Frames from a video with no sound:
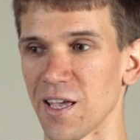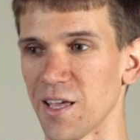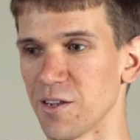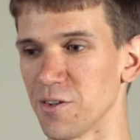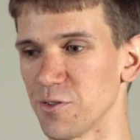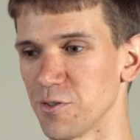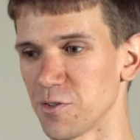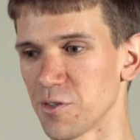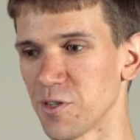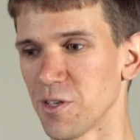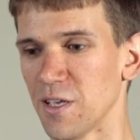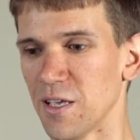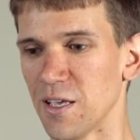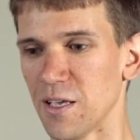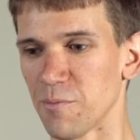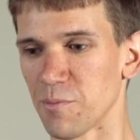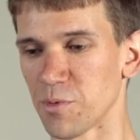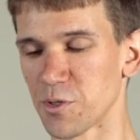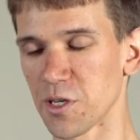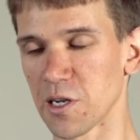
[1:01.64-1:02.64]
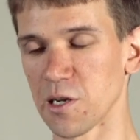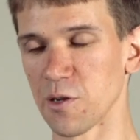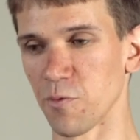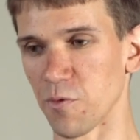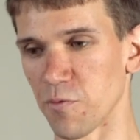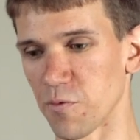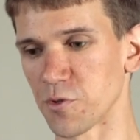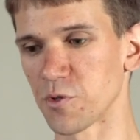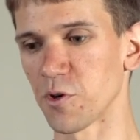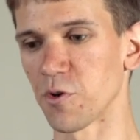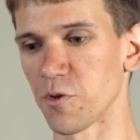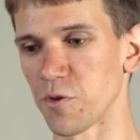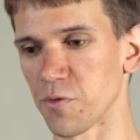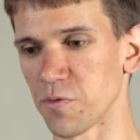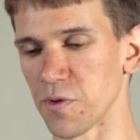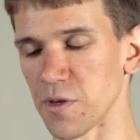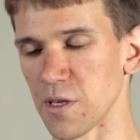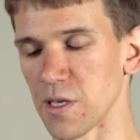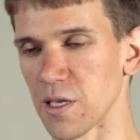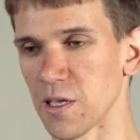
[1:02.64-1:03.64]
and particularly with
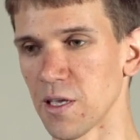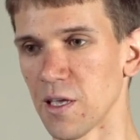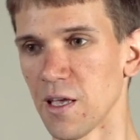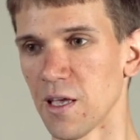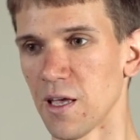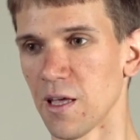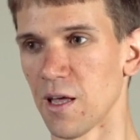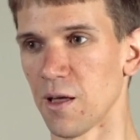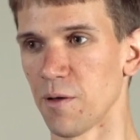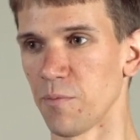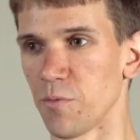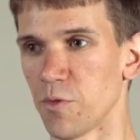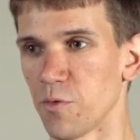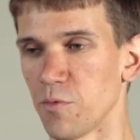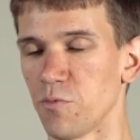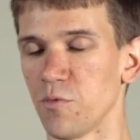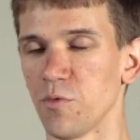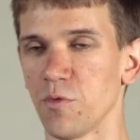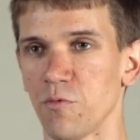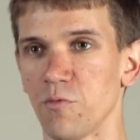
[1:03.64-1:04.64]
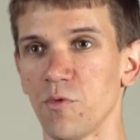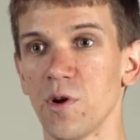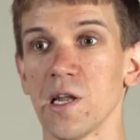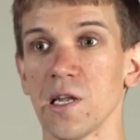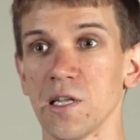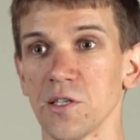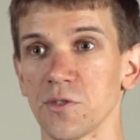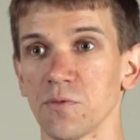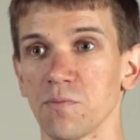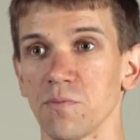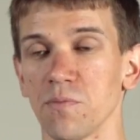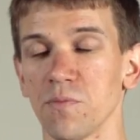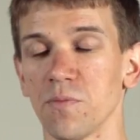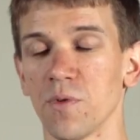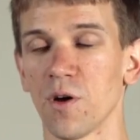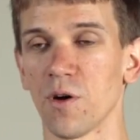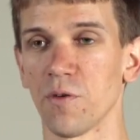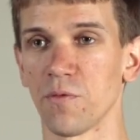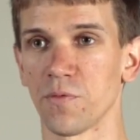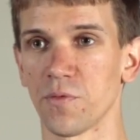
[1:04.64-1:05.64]
photography, the realism
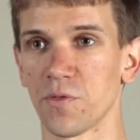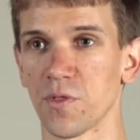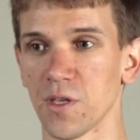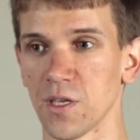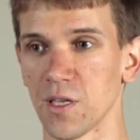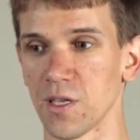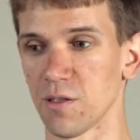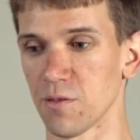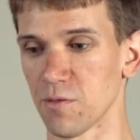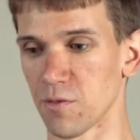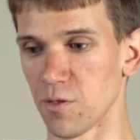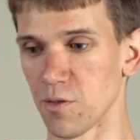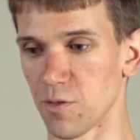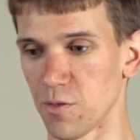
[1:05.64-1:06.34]
of the